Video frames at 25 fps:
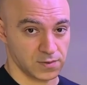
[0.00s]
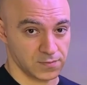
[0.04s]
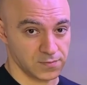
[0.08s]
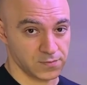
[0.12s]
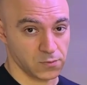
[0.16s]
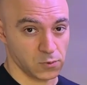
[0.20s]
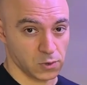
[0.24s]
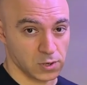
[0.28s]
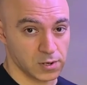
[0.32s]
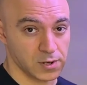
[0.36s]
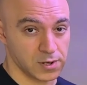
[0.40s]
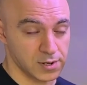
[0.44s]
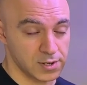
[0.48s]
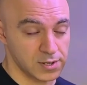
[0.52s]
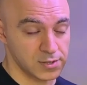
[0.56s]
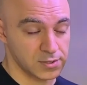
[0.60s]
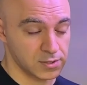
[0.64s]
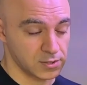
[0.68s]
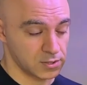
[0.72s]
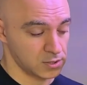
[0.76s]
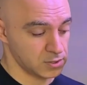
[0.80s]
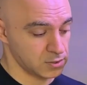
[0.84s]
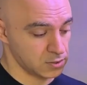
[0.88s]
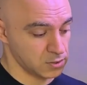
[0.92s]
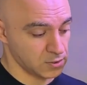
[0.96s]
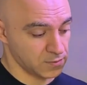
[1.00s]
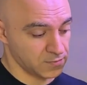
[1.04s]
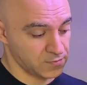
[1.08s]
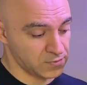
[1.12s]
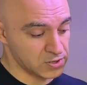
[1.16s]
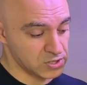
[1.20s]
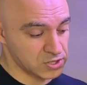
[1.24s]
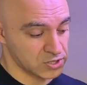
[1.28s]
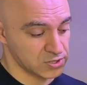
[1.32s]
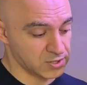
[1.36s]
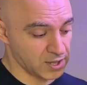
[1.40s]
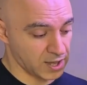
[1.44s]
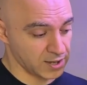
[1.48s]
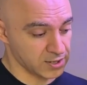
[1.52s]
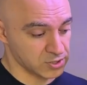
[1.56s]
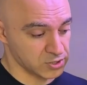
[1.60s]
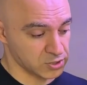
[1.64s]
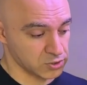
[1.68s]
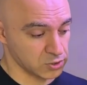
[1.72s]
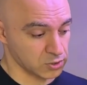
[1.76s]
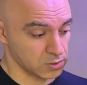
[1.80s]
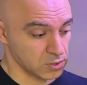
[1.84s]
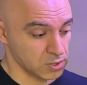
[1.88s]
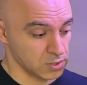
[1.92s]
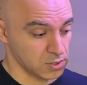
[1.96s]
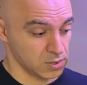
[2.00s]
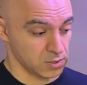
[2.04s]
water in your fish tank. So